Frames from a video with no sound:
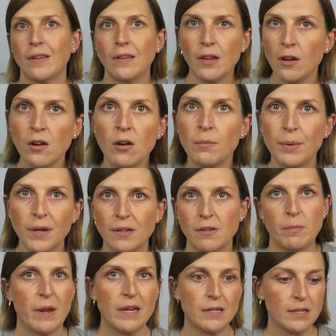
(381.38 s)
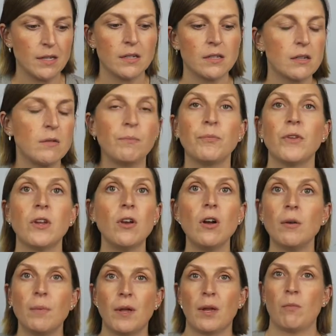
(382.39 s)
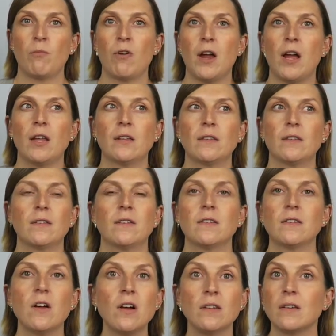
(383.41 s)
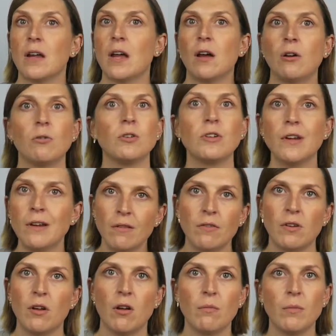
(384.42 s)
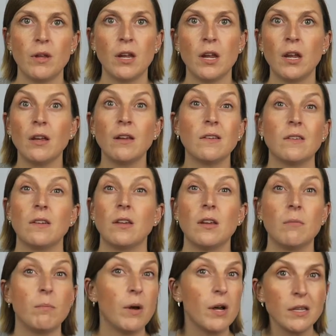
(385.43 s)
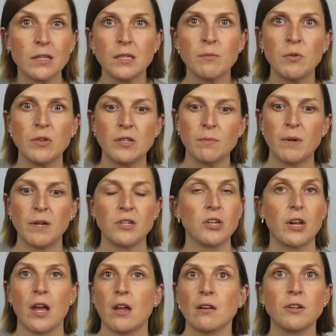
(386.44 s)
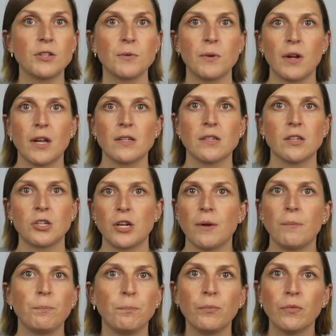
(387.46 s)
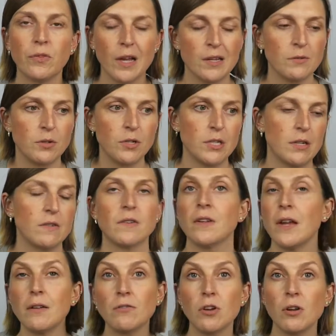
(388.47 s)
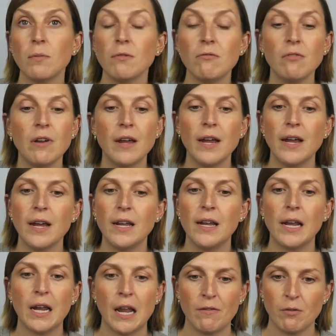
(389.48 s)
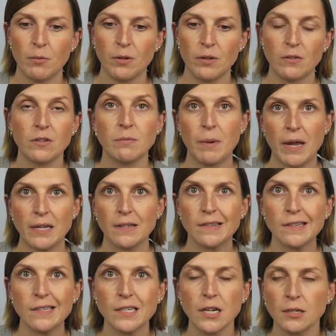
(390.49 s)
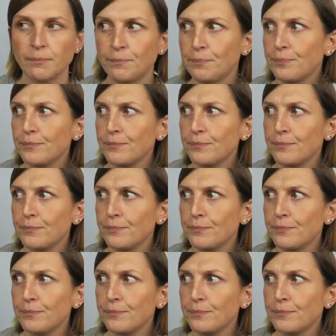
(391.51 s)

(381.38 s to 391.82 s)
they're not big spaces. You're not a big brand, you're starting out, you don't have a lot of money, so you buy the smallest space you can because you want to get into the show. That's what you do. So now you've got to be really clever with your space. So